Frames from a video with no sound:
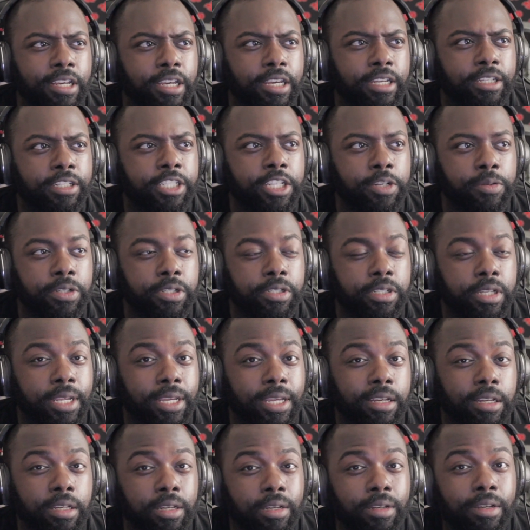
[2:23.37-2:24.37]
And she was just
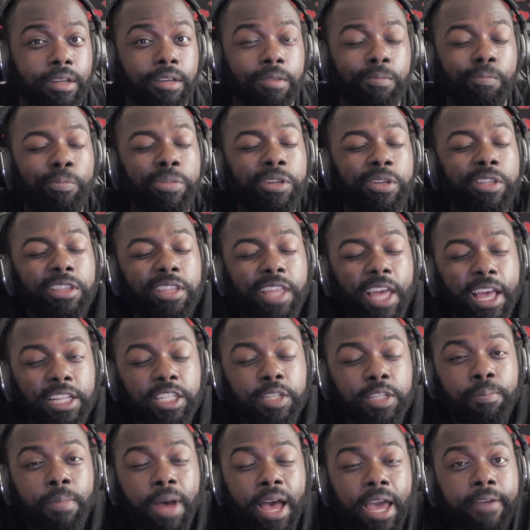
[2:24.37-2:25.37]
like, but
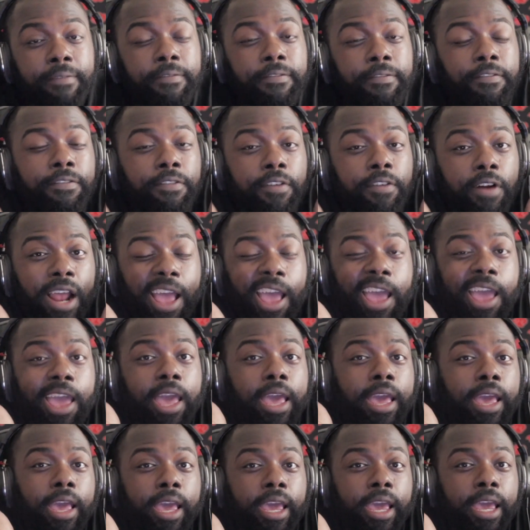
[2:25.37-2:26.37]
that's my
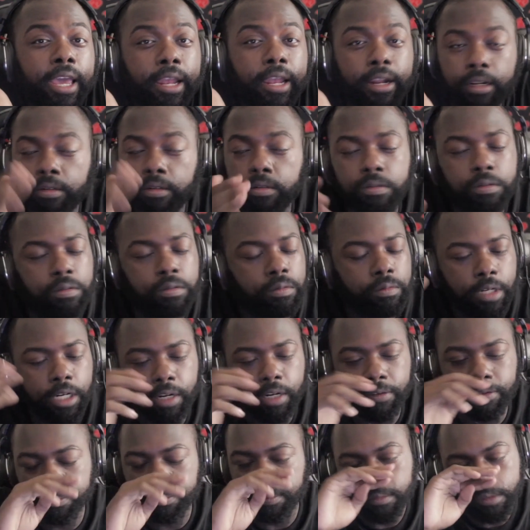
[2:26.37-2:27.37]
friend.
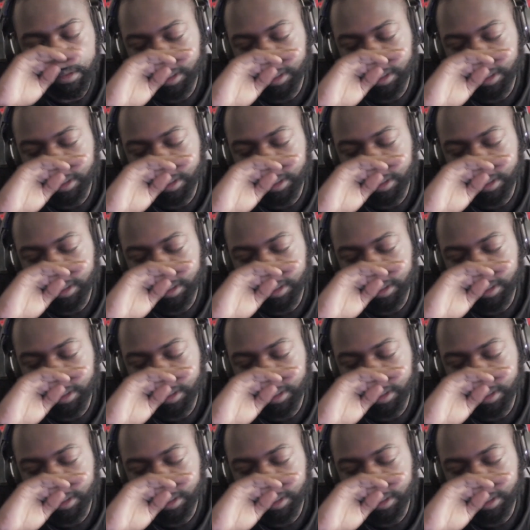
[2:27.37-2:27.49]
Whatever.